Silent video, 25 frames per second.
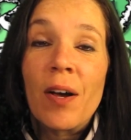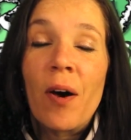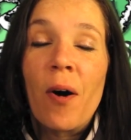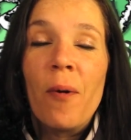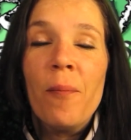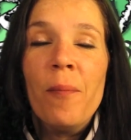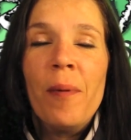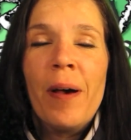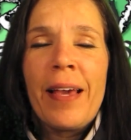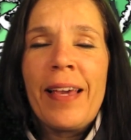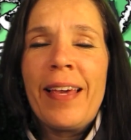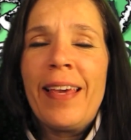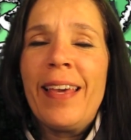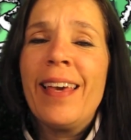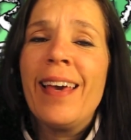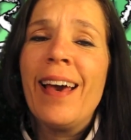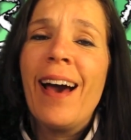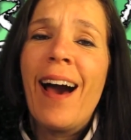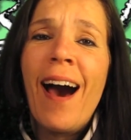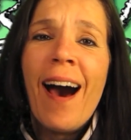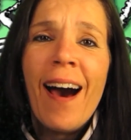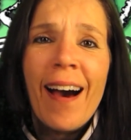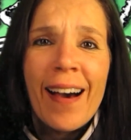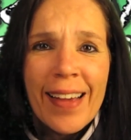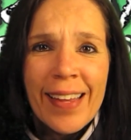Oh my
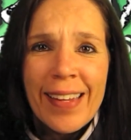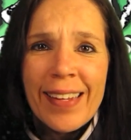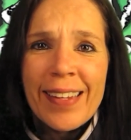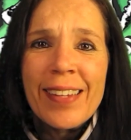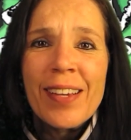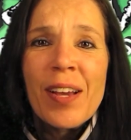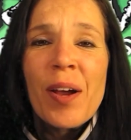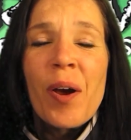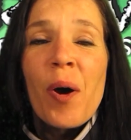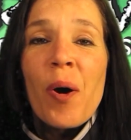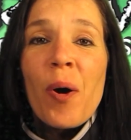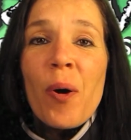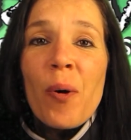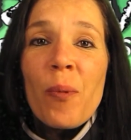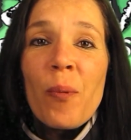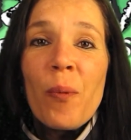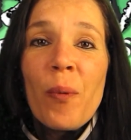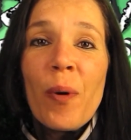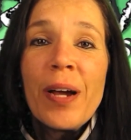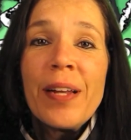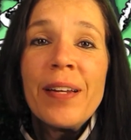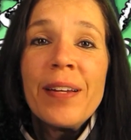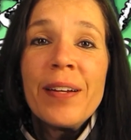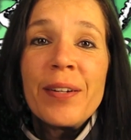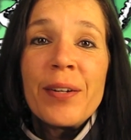god,
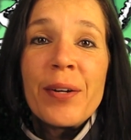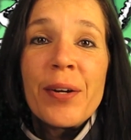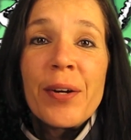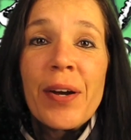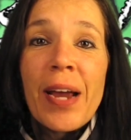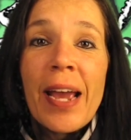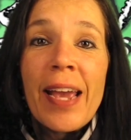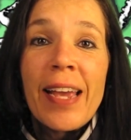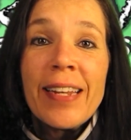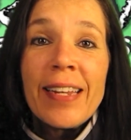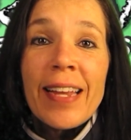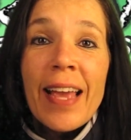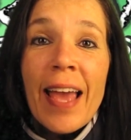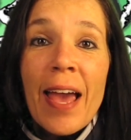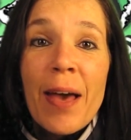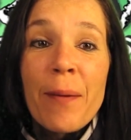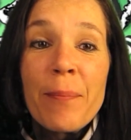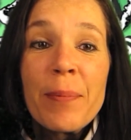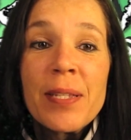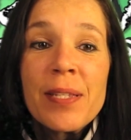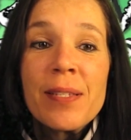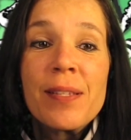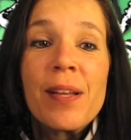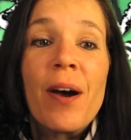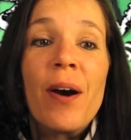what a great
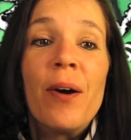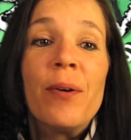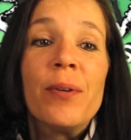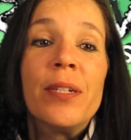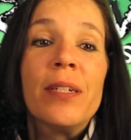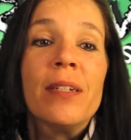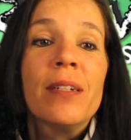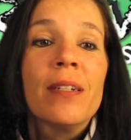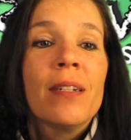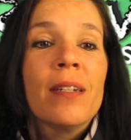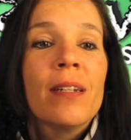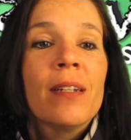episode!